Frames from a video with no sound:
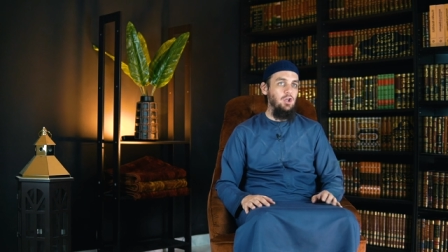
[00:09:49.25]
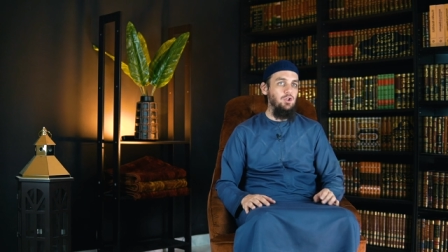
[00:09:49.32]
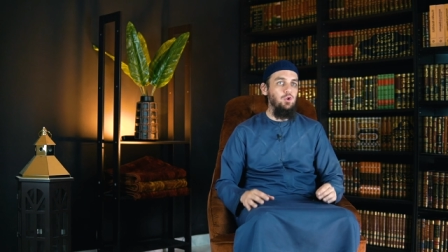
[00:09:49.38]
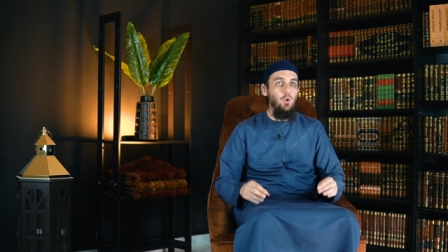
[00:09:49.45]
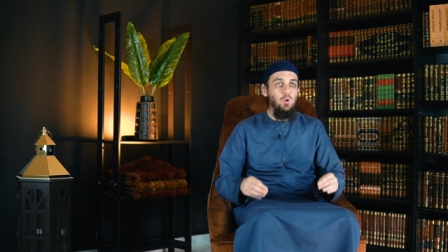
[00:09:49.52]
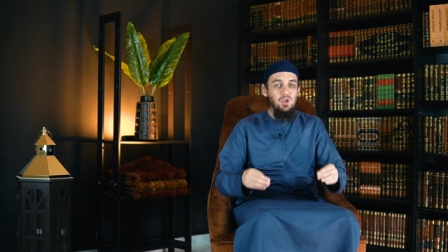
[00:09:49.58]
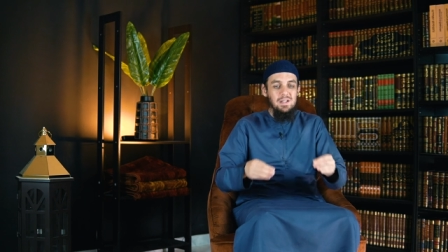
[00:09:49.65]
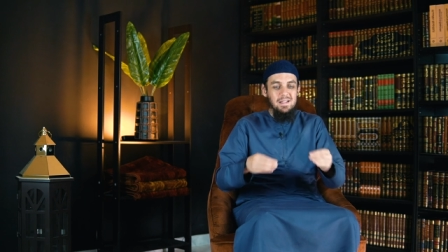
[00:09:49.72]

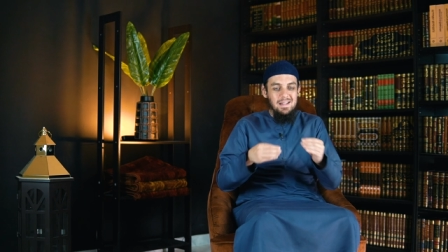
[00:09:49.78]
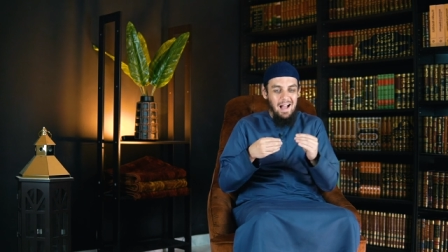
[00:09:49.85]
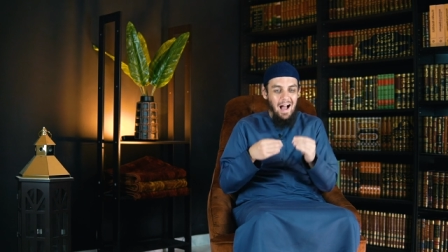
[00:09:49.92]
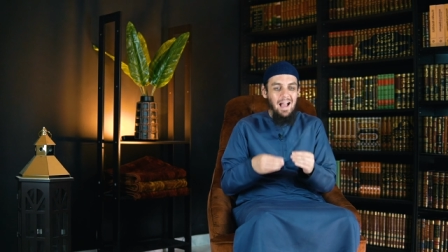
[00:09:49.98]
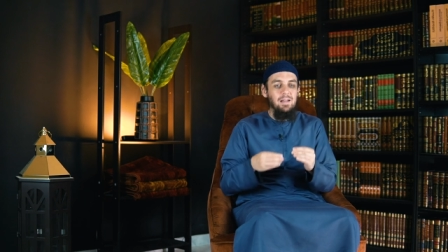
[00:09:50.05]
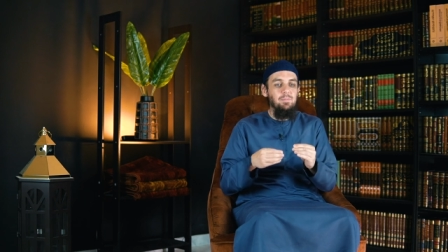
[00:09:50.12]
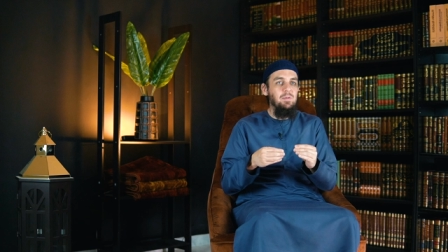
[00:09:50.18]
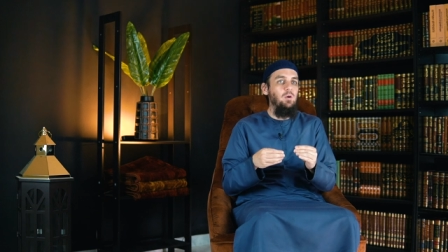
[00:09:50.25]
Don't just
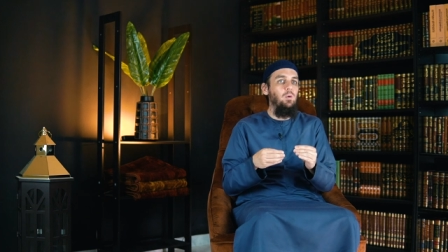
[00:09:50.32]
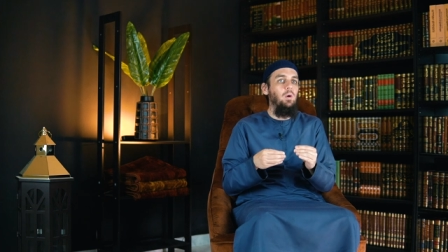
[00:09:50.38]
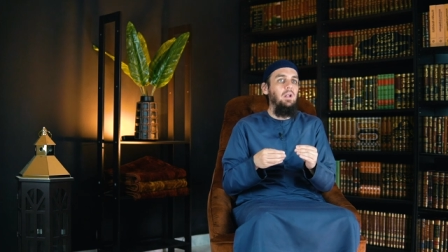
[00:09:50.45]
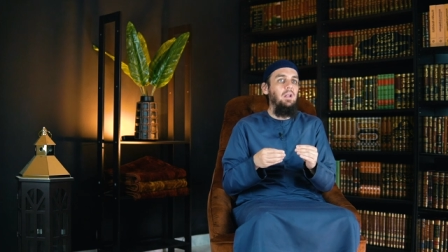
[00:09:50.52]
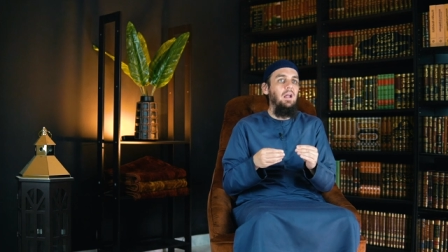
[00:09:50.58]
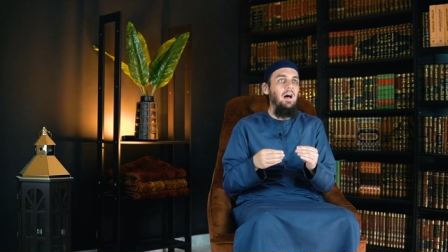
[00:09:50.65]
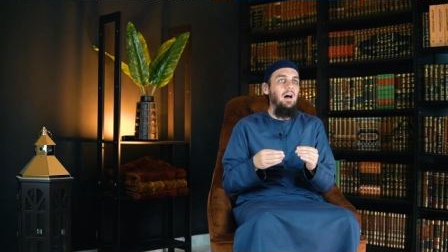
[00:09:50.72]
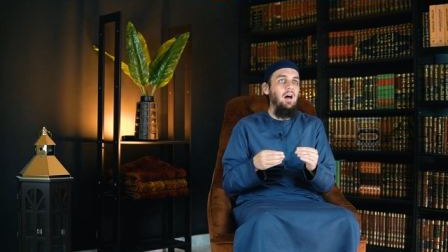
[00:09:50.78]
guide me, O
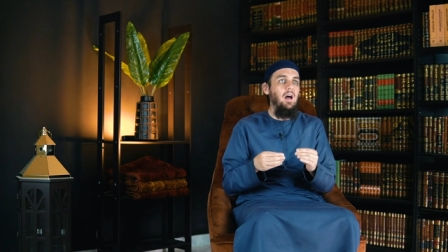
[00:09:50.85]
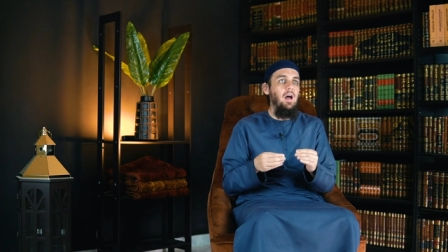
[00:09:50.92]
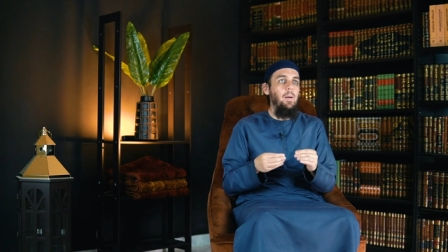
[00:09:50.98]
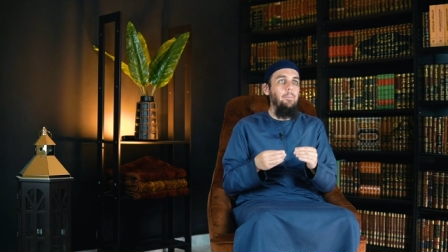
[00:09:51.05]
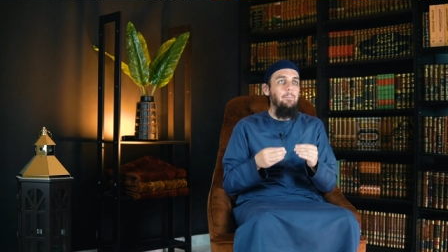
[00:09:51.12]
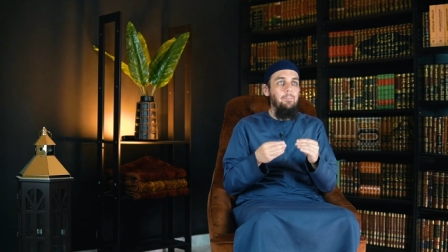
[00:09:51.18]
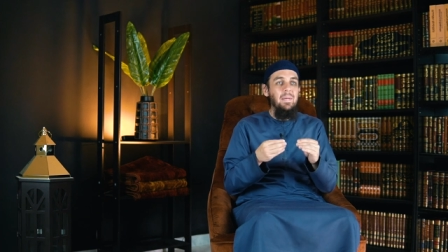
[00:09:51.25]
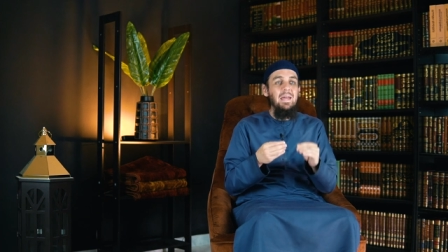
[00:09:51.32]
Allah.
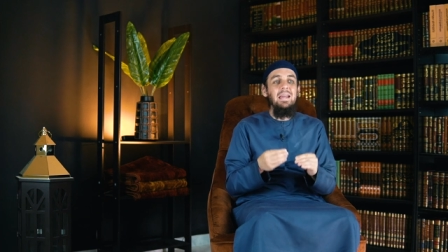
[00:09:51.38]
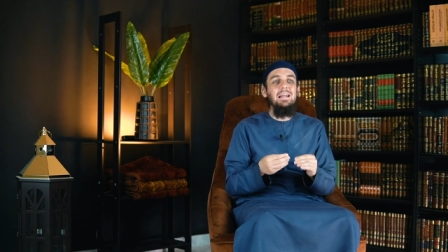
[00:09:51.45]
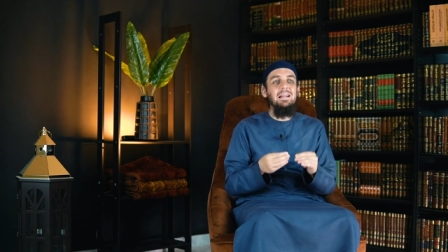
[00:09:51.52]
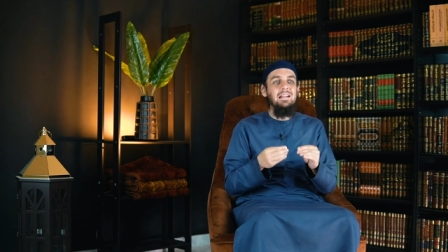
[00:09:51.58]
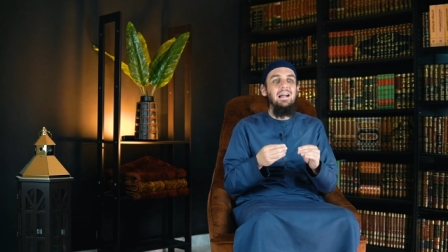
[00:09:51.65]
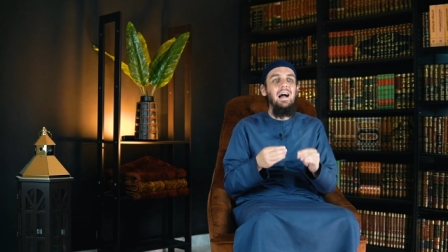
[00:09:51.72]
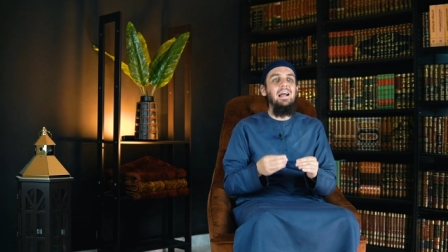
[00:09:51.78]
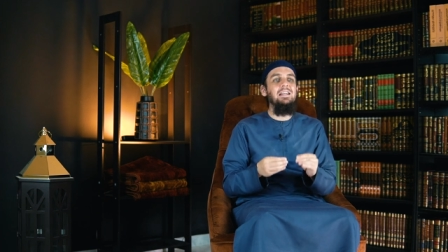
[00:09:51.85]
Make
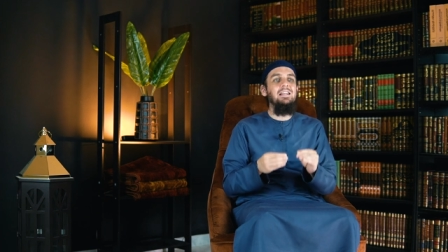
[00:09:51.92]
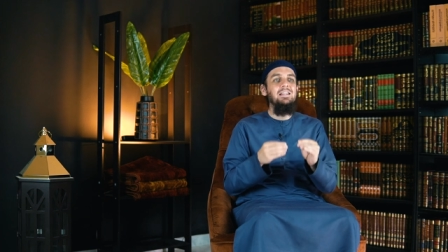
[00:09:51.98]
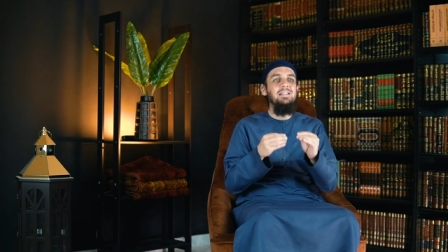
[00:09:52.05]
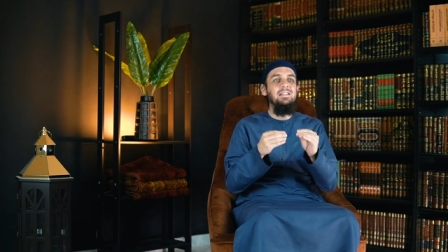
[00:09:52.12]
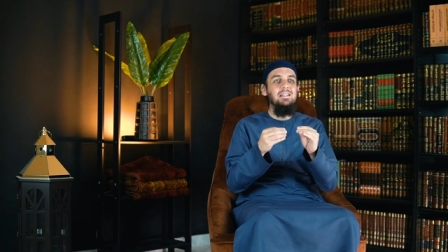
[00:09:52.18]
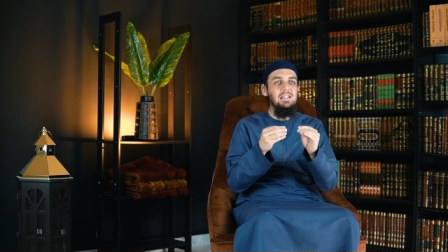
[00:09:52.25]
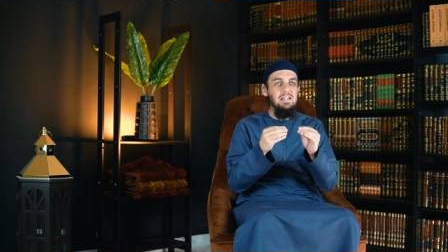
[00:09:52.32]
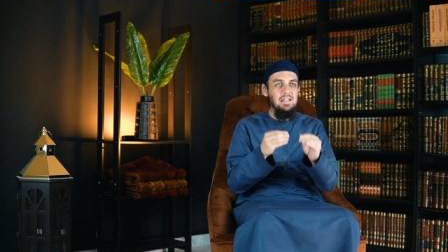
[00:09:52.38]

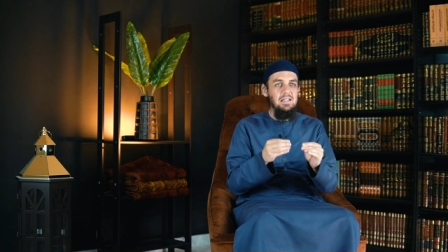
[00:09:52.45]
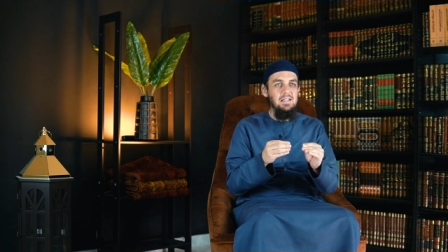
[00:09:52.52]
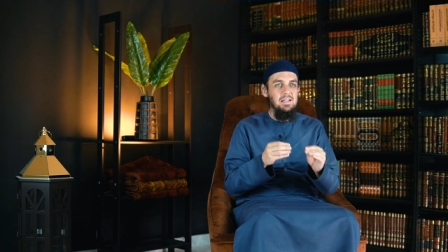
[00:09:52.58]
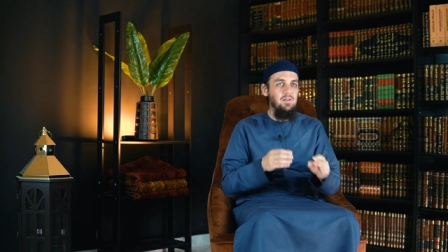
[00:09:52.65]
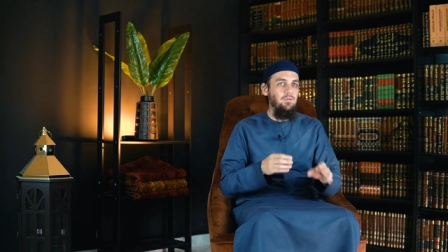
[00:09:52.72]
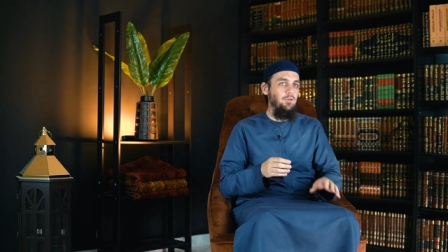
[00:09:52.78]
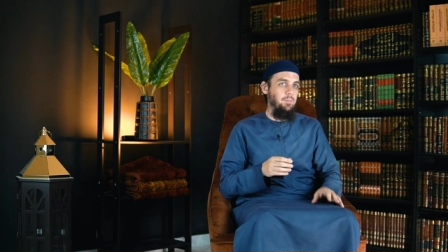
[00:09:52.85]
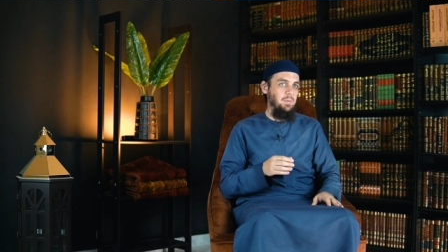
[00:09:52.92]
guidance easy for